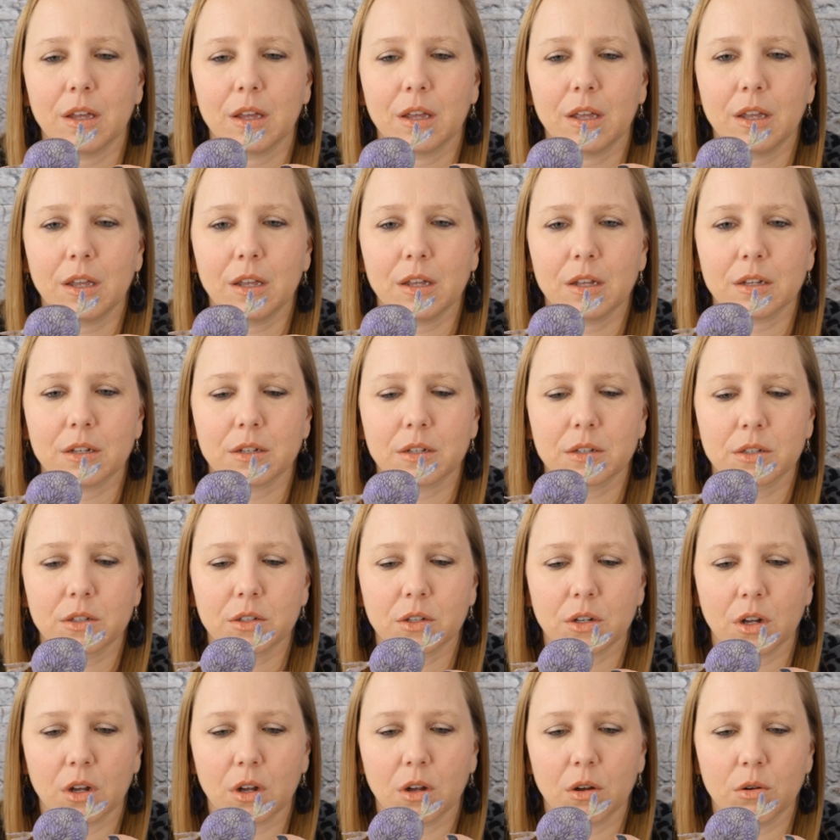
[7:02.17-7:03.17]
He is
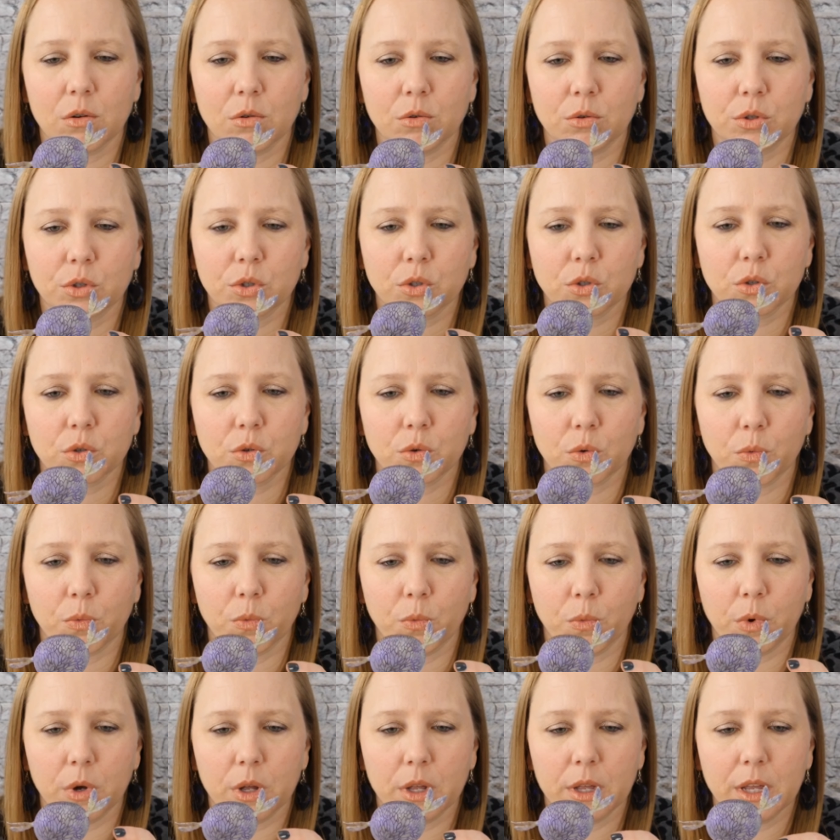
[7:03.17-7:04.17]
so
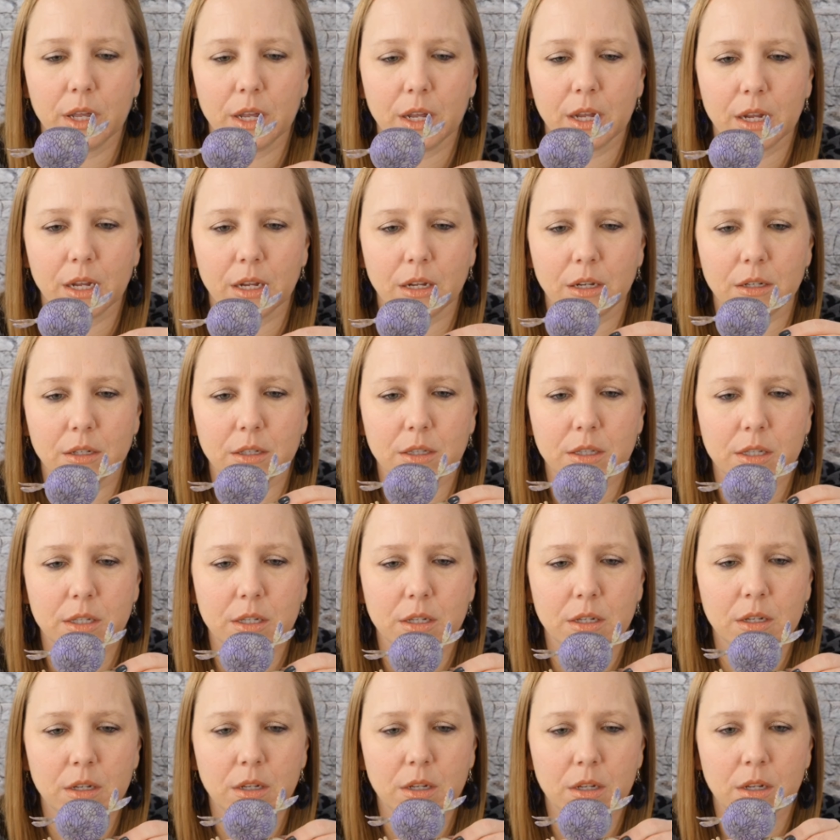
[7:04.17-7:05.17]

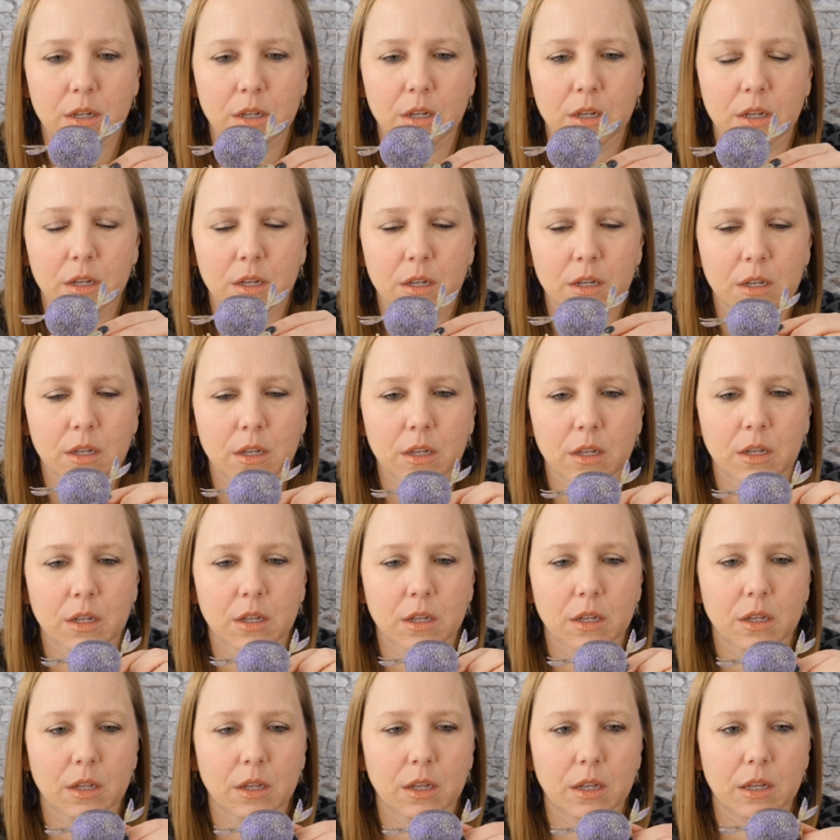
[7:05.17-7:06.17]
sweet.
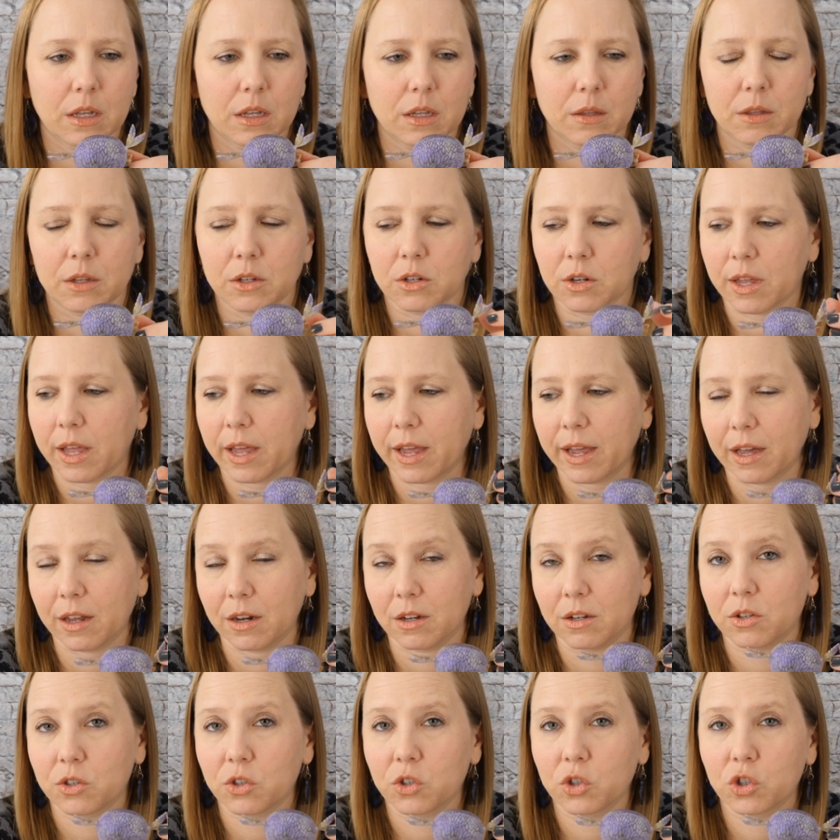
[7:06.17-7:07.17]
This
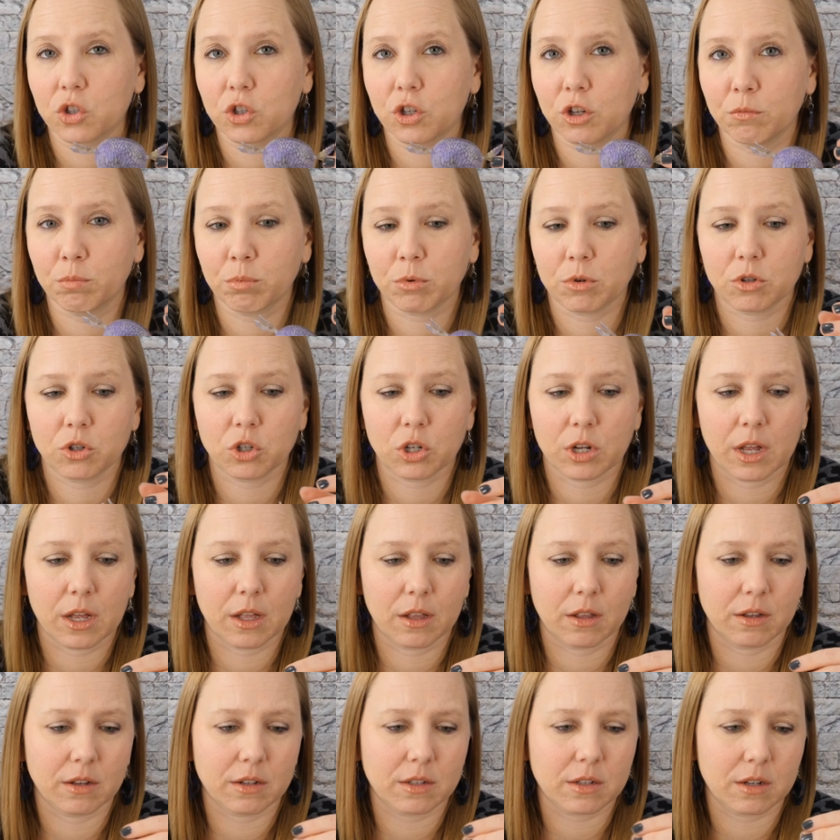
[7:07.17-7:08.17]
cat is super
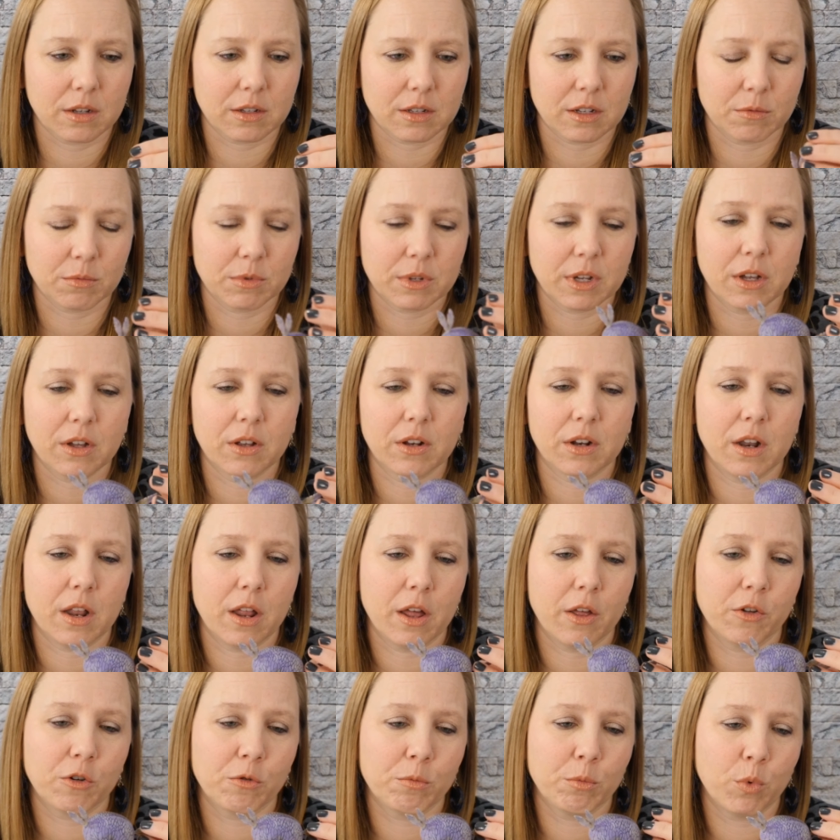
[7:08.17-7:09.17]
jealous because I'm telling
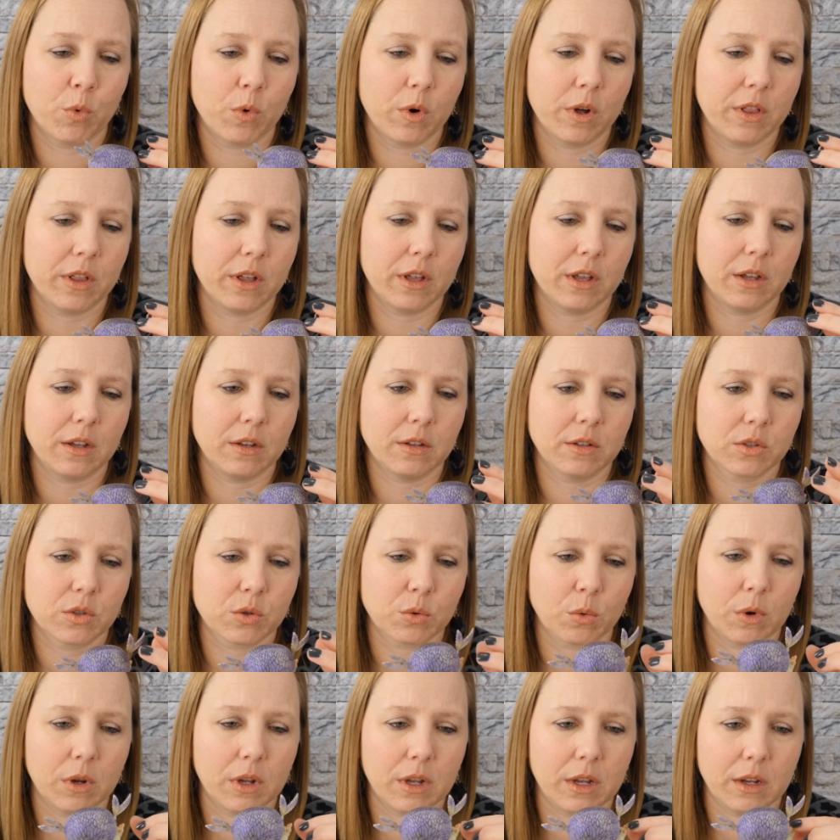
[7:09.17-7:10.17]
another boy that he's
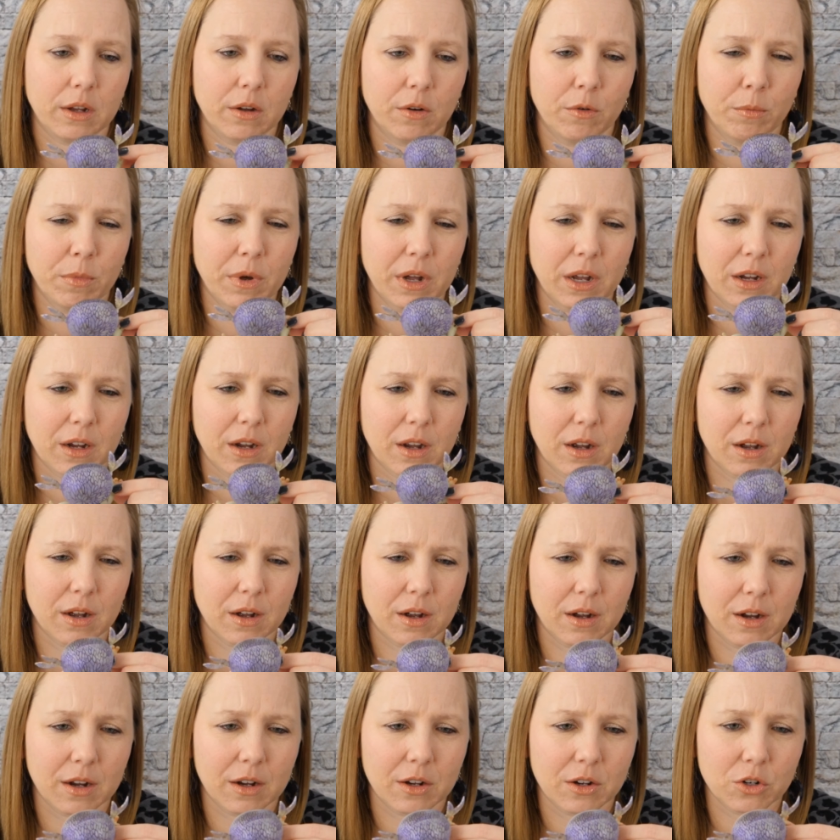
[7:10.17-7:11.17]
sweet. Oh my
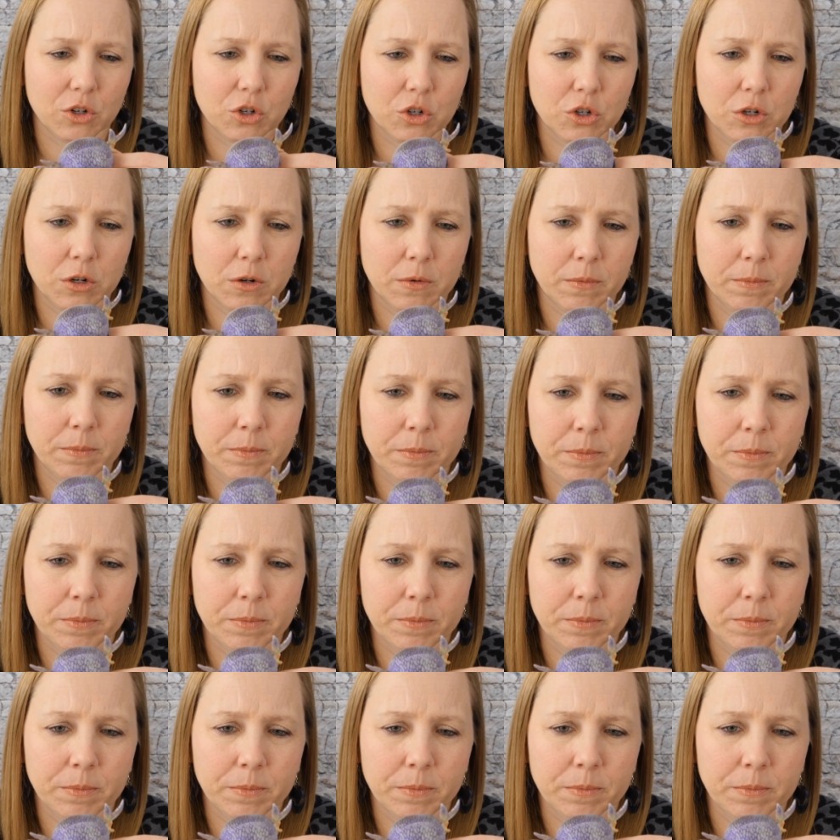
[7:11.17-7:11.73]
gosh.